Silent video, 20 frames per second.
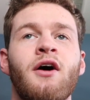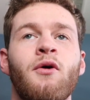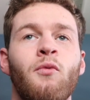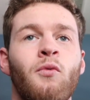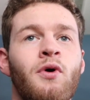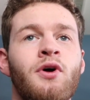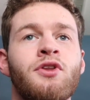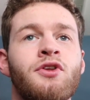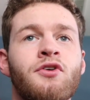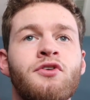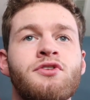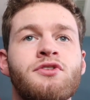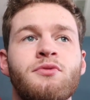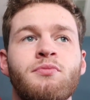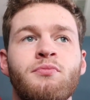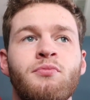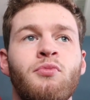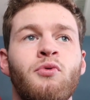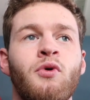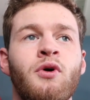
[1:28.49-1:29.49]

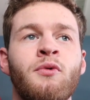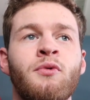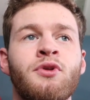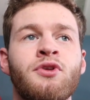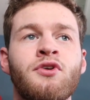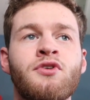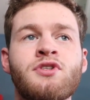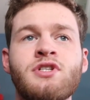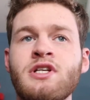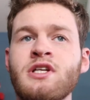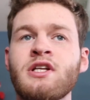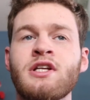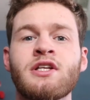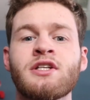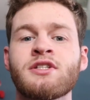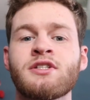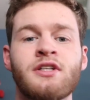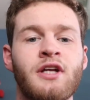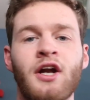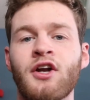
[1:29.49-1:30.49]
1.113
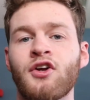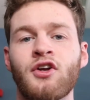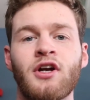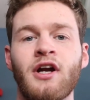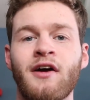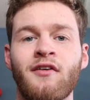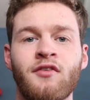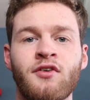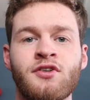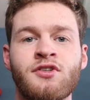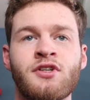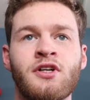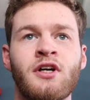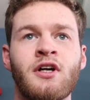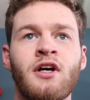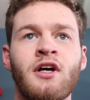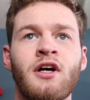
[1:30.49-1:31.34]
is not a good average.